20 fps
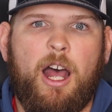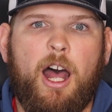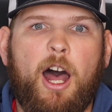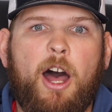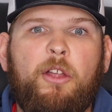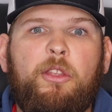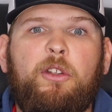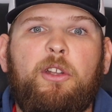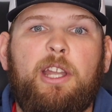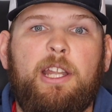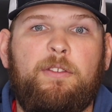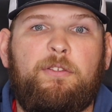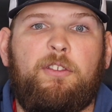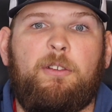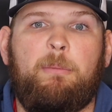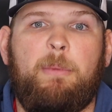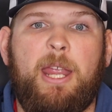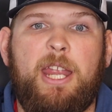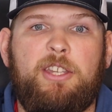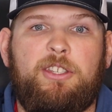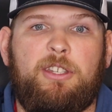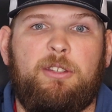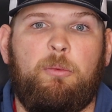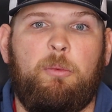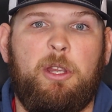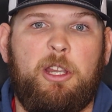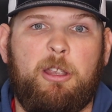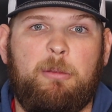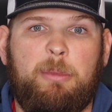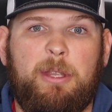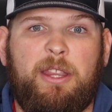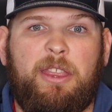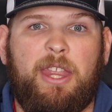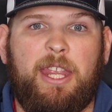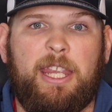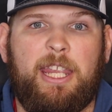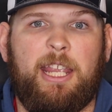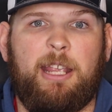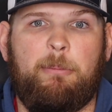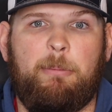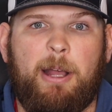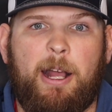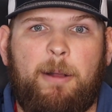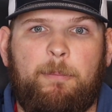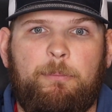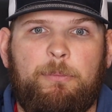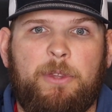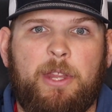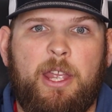other information we could be thinking about.